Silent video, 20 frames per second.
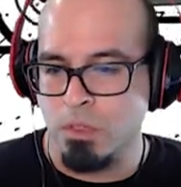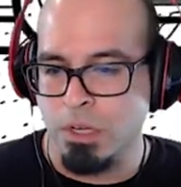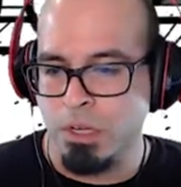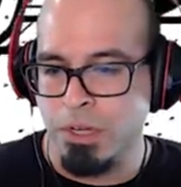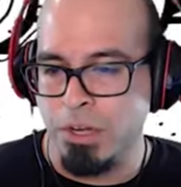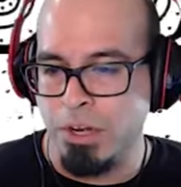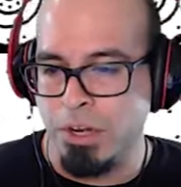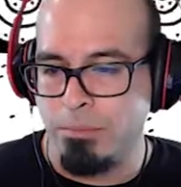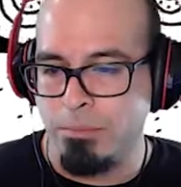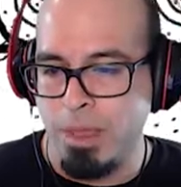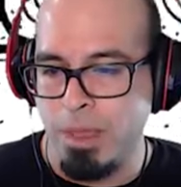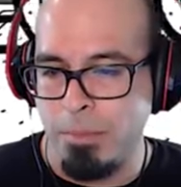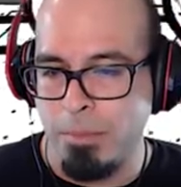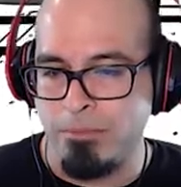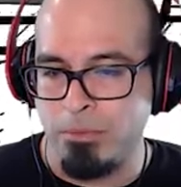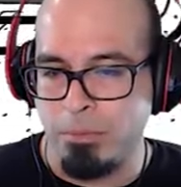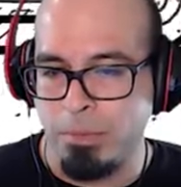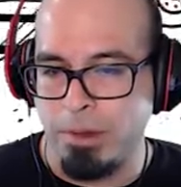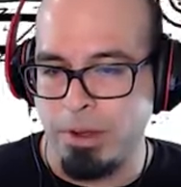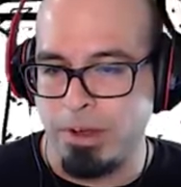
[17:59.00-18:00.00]
And you know,
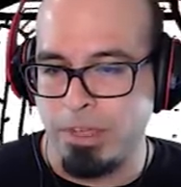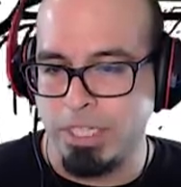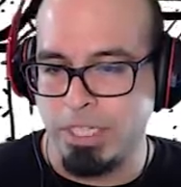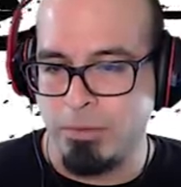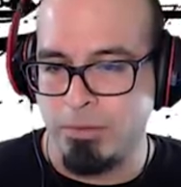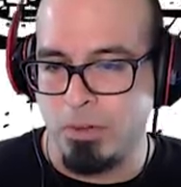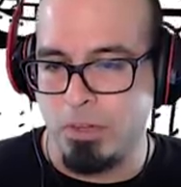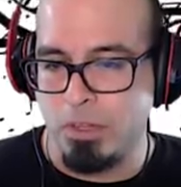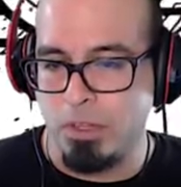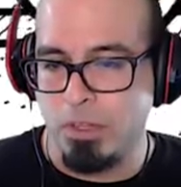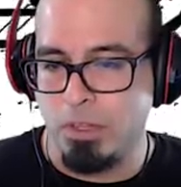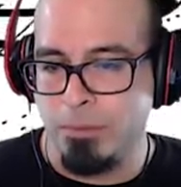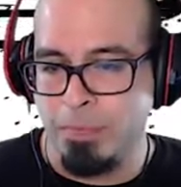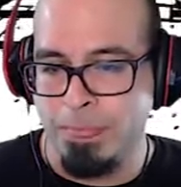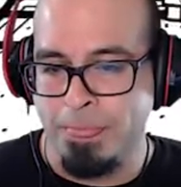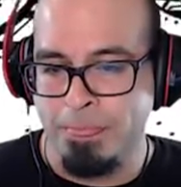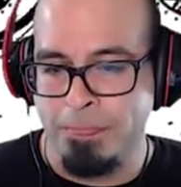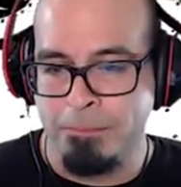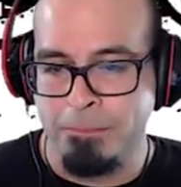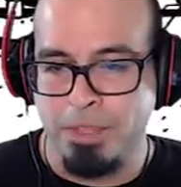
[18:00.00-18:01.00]
maybe from here someone will
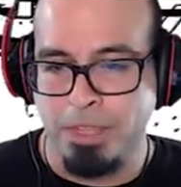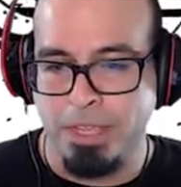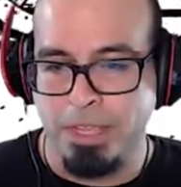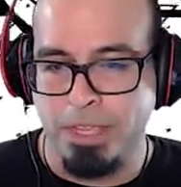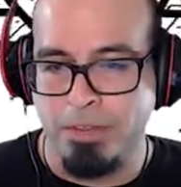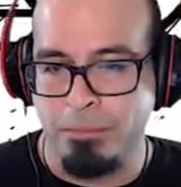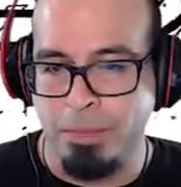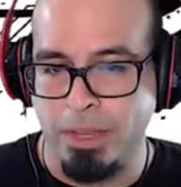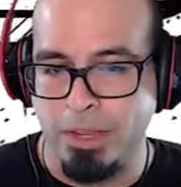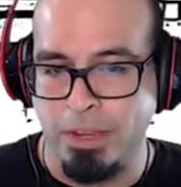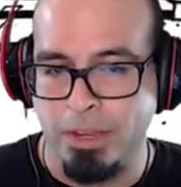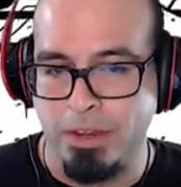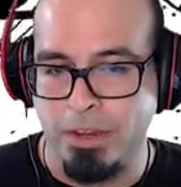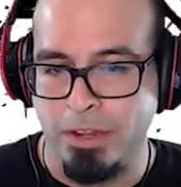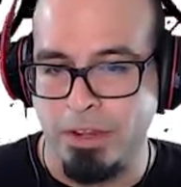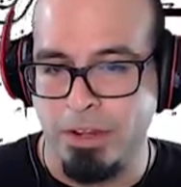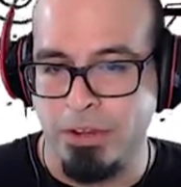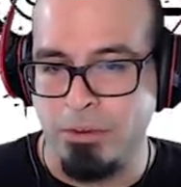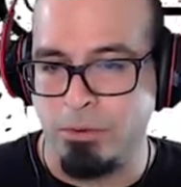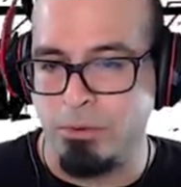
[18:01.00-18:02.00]
give me
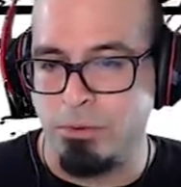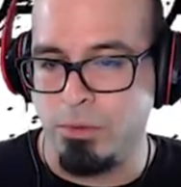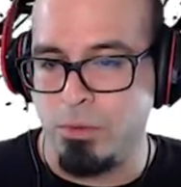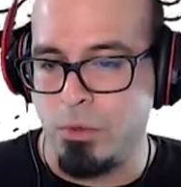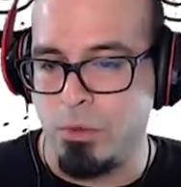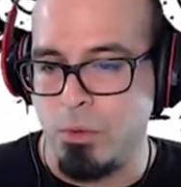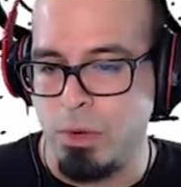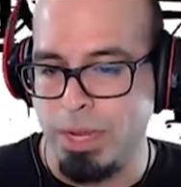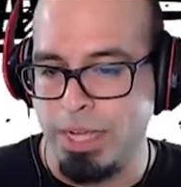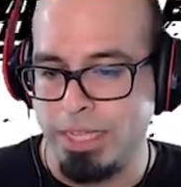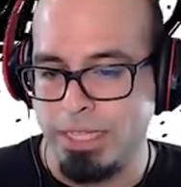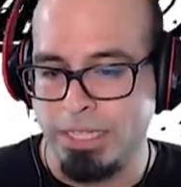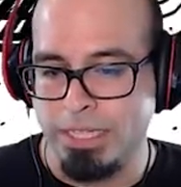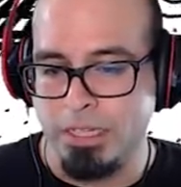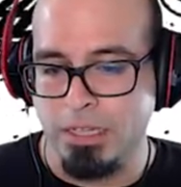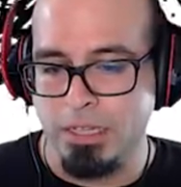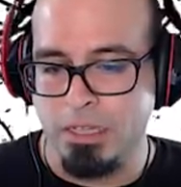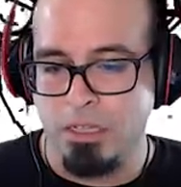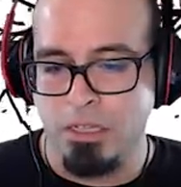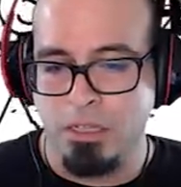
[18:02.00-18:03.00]
a new
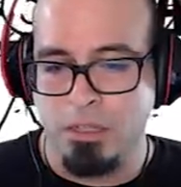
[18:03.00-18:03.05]
quest.